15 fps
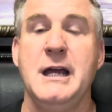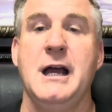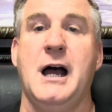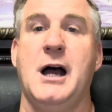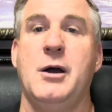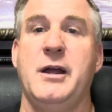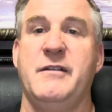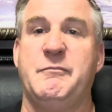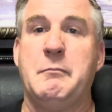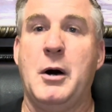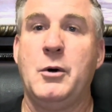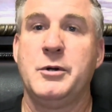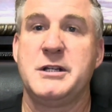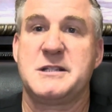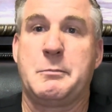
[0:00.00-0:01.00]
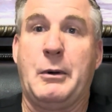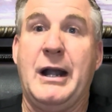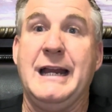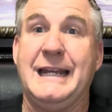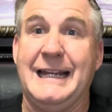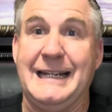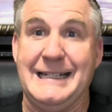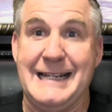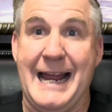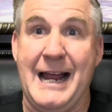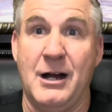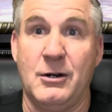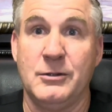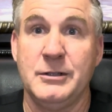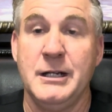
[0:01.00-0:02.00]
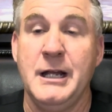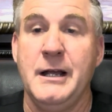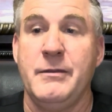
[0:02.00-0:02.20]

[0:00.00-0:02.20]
uh, if bone is breaking down,